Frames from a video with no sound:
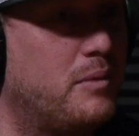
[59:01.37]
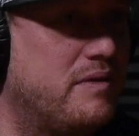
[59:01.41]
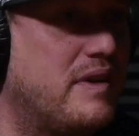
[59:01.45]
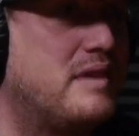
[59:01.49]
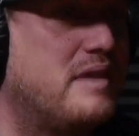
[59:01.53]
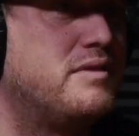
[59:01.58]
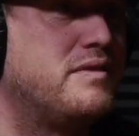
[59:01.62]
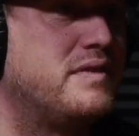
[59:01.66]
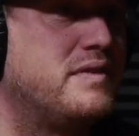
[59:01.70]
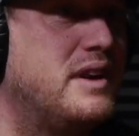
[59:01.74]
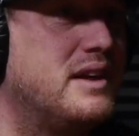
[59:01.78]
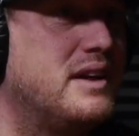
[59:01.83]

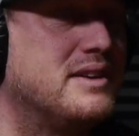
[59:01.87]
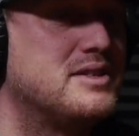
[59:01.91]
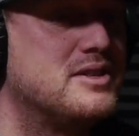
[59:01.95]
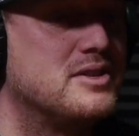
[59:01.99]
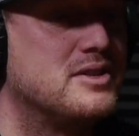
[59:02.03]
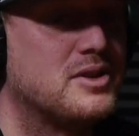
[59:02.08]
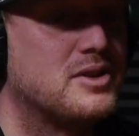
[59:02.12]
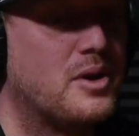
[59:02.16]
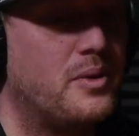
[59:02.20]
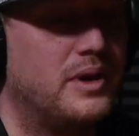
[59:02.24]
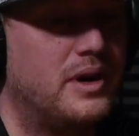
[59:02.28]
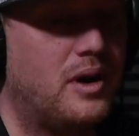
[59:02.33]
everything else
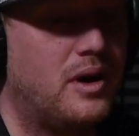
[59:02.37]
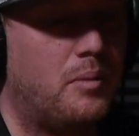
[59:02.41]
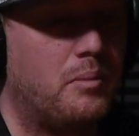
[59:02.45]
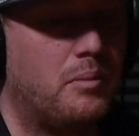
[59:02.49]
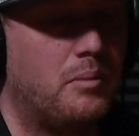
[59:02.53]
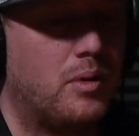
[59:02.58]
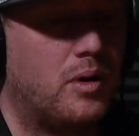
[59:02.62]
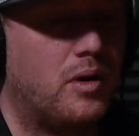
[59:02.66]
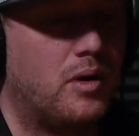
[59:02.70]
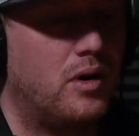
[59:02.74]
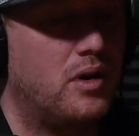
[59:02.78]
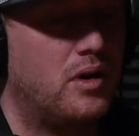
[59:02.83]
that's going on,
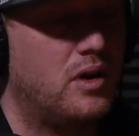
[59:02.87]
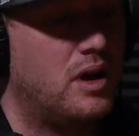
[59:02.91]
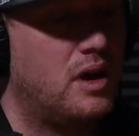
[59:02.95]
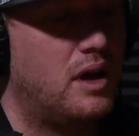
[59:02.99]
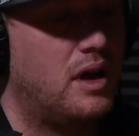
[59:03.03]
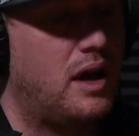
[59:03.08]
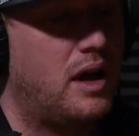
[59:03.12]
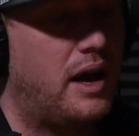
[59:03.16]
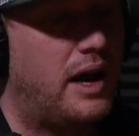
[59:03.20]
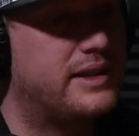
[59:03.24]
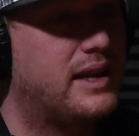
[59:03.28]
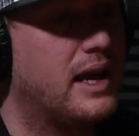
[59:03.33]
but
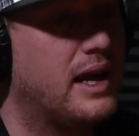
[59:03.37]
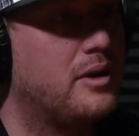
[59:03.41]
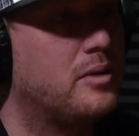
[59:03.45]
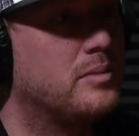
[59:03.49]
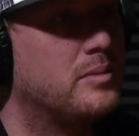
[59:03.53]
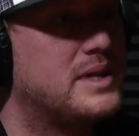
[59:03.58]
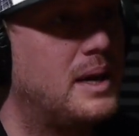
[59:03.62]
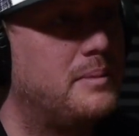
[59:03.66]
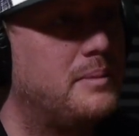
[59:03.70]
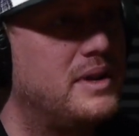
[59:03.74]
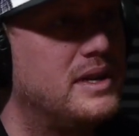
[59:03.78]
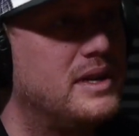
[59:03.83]
I'd get up
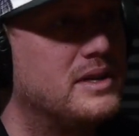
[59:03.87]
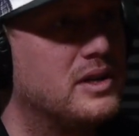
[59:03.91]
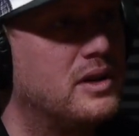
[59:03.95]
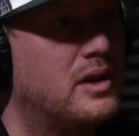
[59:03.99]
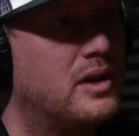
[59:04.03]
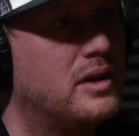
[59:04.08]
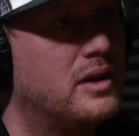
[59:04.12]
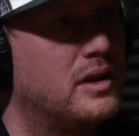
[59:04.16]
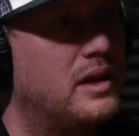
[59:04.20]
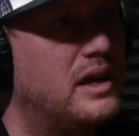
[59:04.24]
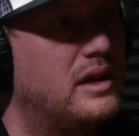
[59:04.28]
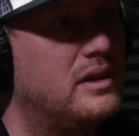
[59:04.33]
10 minutes
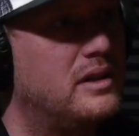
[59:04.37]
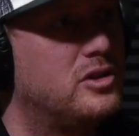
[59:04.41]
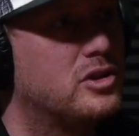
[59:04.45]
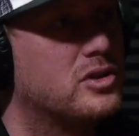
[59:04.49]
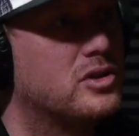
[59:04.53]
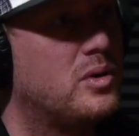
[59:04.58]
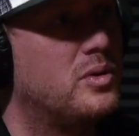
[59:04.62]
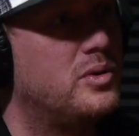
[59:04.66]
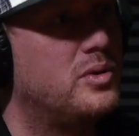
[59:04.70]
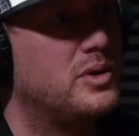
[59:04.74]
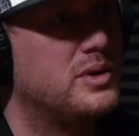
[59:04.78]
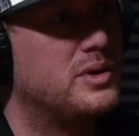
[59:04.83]
early and just
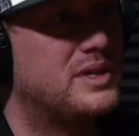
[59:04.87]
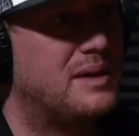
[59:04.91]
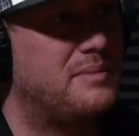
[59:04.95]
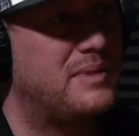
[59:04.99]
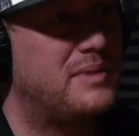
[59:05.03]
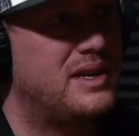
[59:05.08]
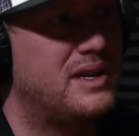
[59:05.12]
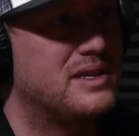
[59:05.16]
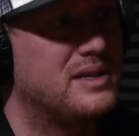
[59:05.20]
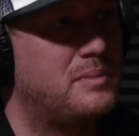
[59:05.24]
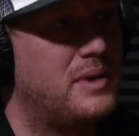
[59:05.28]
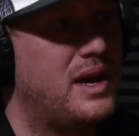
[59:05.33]
go and do 10
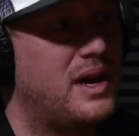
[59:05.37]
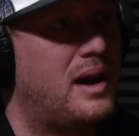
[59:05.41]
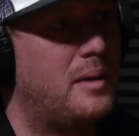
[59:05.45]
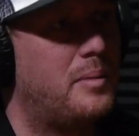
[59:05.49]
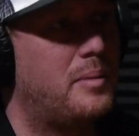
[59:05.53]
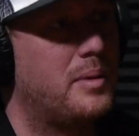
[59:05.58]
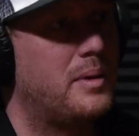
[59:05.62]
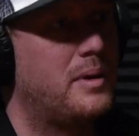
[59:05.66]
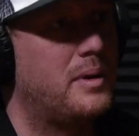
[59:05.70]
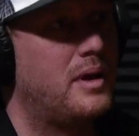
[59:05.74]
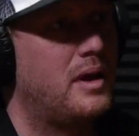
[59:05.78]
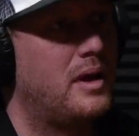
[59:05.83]
minutes on my app.
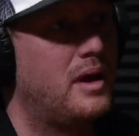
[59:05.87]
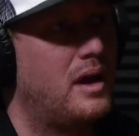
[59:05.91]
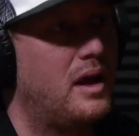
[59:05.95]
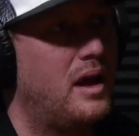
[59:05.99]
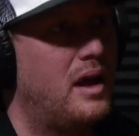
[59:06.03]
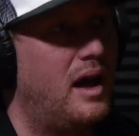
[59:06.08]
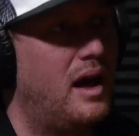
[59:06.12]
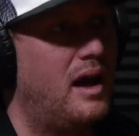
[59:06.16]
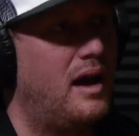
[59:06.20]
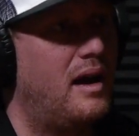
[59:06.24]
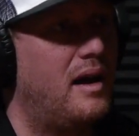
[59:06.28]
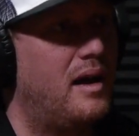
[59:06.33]

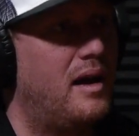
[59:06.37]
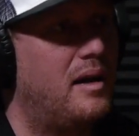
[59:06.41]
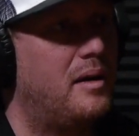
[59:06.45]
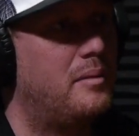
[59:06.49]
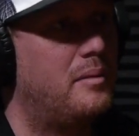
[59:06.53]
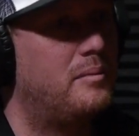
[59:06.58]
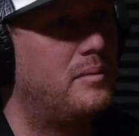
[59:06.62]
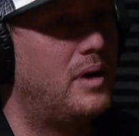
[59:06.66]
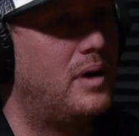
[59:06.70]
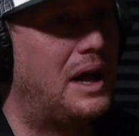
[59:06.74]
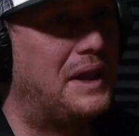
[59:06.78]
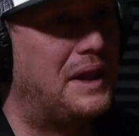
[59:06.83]

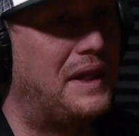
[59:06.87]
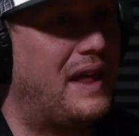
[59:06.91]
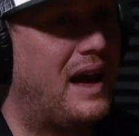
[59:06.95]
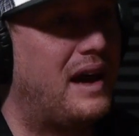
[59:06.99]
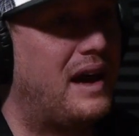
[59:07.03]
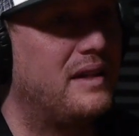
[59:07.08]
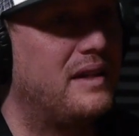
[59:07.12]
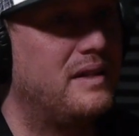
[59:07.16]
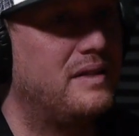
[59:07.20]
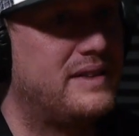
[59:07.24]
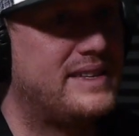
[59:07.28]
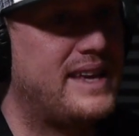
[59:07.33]
And
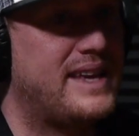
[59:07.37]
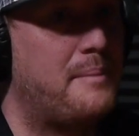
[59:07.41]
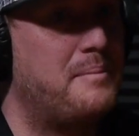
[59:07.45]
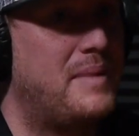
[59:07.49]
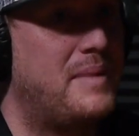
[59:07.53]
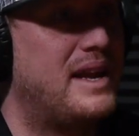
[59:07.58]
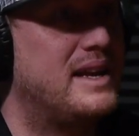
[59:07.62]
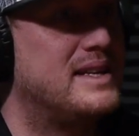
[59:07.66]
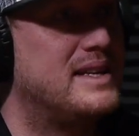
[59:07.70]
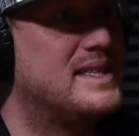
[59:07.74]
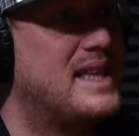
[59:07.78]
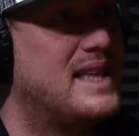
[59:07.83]
that 10
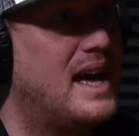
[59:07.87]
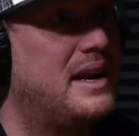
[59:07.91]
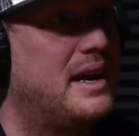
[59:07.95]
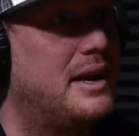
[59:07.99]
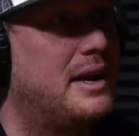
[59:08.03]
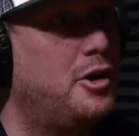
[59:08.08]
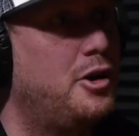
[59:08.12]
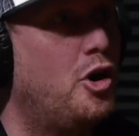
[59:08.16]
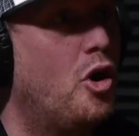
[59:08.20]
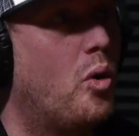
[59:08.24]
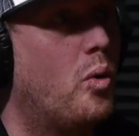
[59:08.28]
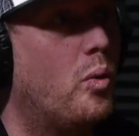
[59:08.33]
minutes, then I
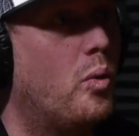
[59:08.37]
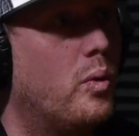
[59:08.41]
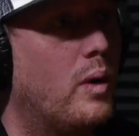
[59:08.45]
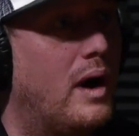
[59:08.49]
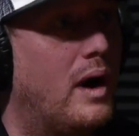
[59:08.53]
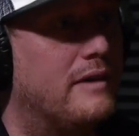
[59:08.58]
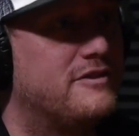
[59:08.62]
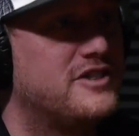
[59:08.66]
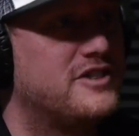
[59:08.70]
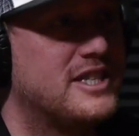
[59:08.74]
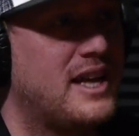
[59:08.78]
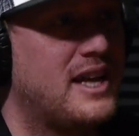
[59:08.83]
know
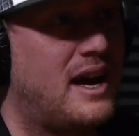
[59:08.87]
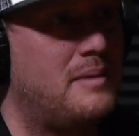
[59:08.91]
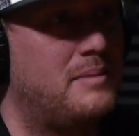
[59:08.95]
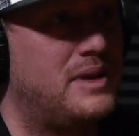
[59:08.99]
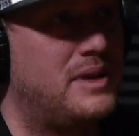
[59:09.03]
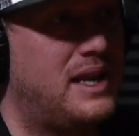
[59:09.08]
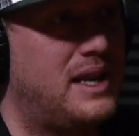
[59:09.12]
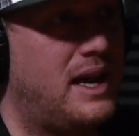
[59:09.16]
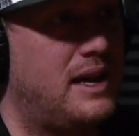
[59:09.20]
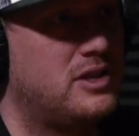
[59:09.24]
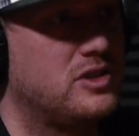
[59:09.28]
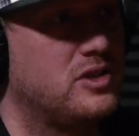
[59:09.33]
I've started my
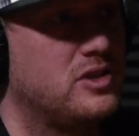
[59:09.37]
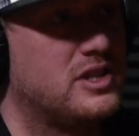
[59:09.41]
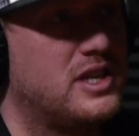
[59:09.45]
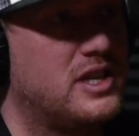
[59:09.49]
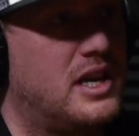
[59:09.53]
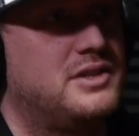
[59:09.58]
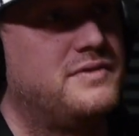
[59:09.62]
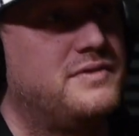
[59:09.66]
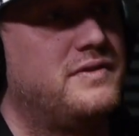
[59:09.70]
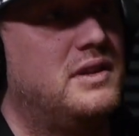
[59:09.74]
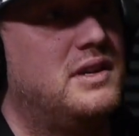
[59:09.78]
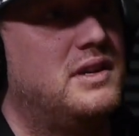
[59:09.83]
day
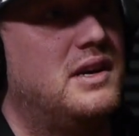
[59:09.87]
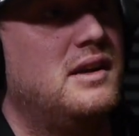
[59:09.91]
successfully.